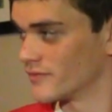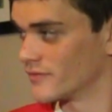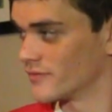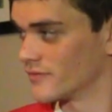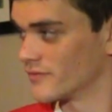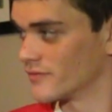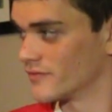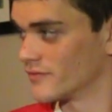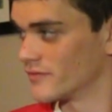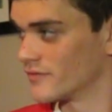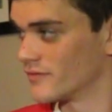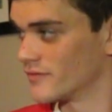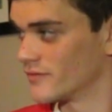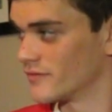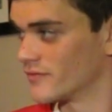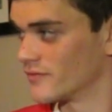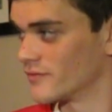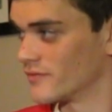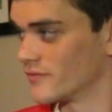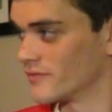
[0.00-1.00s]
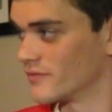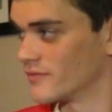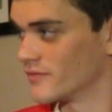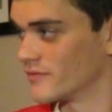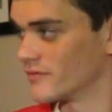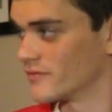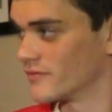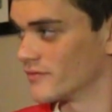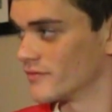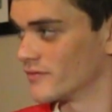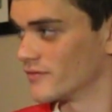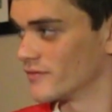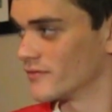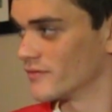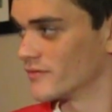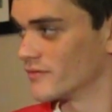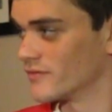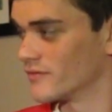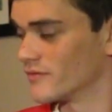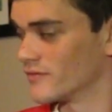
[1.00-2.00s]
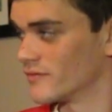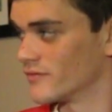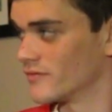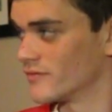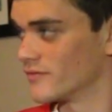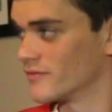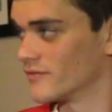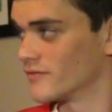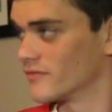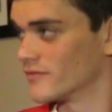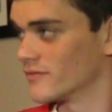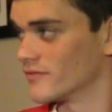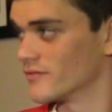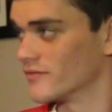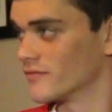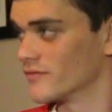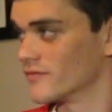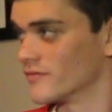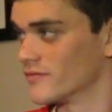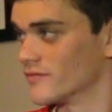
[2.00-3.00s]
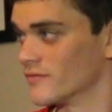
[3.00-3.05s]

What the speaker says: (silent)